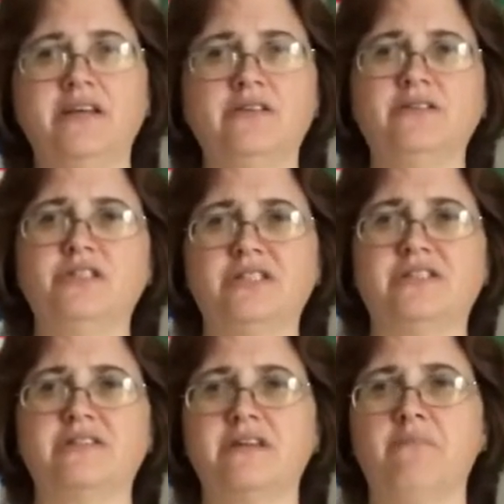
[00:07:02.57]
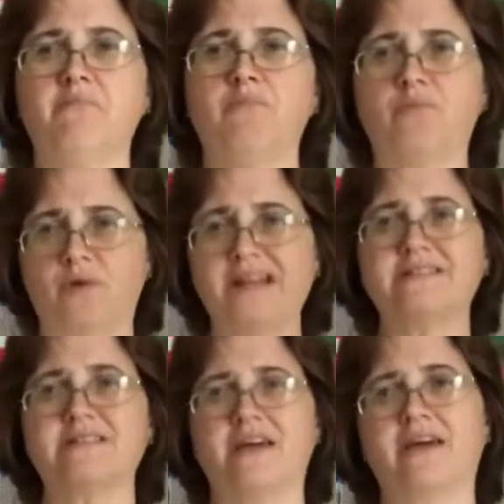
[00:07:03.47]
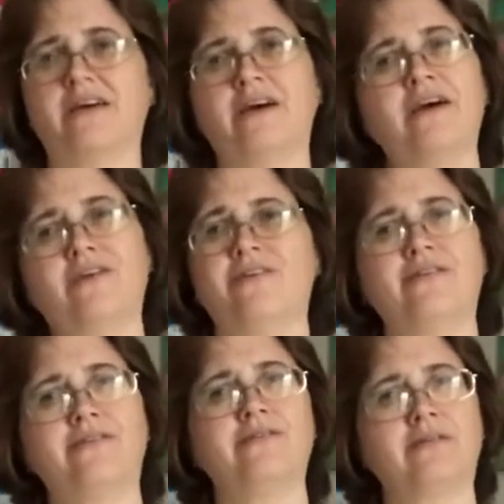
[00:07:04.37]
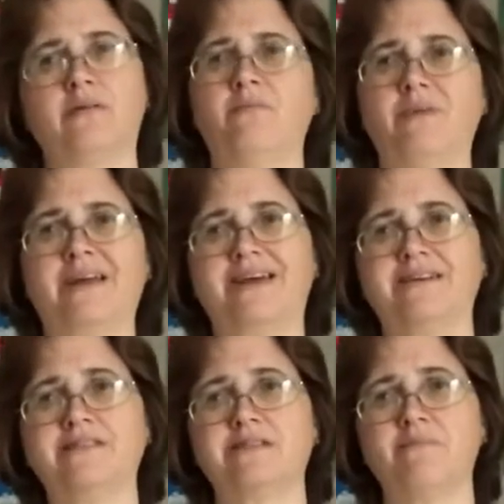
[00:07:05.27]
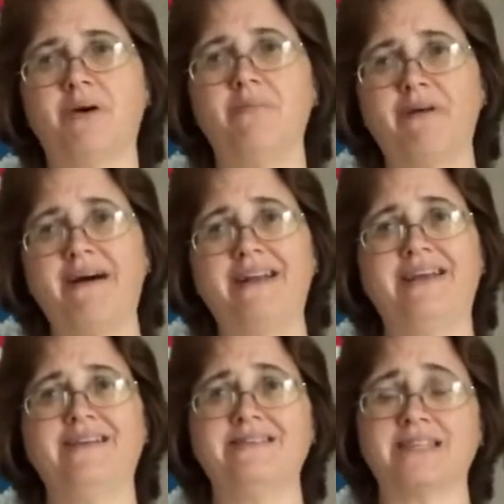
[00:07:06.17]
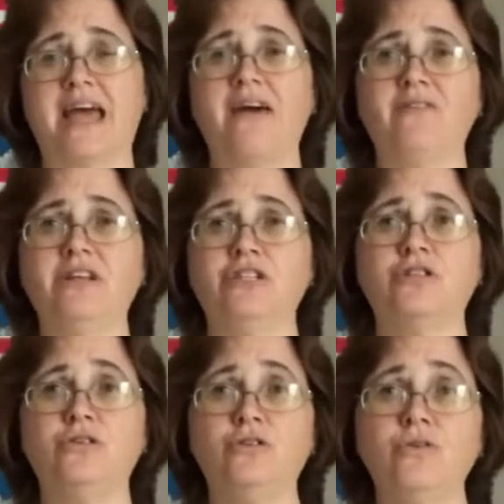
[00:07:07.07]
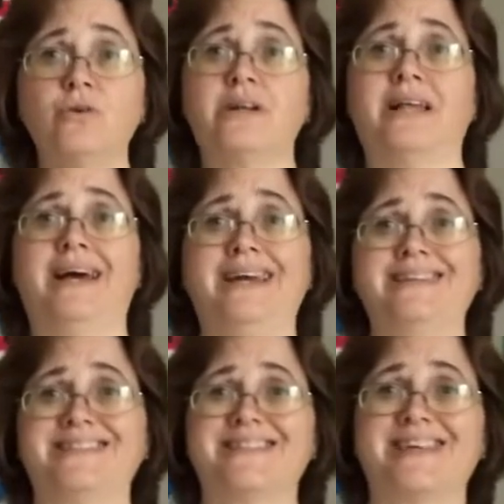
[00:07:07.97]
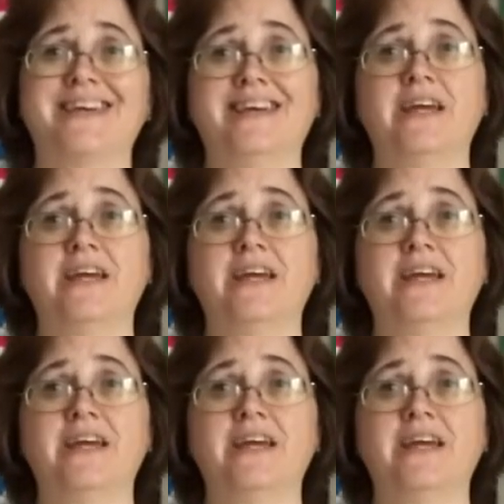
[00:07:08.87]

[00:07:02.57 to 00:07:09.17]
You know, just embrace that hunger because my body is having to utilize